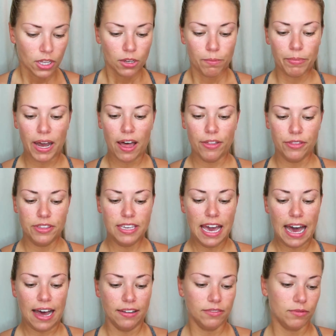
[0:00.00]
But
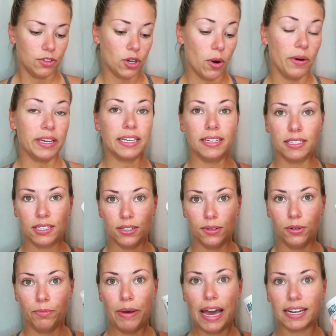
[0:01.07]
yeah, going
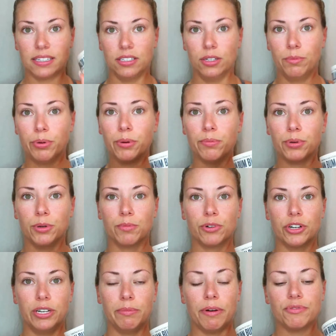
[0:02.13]
back to the Boom Boom
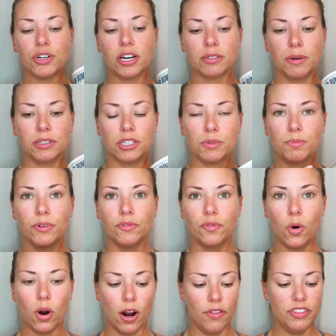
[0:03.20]
cream, I've talked about this
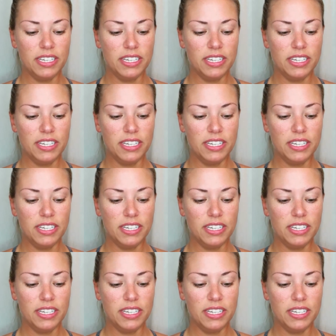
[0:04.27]
before.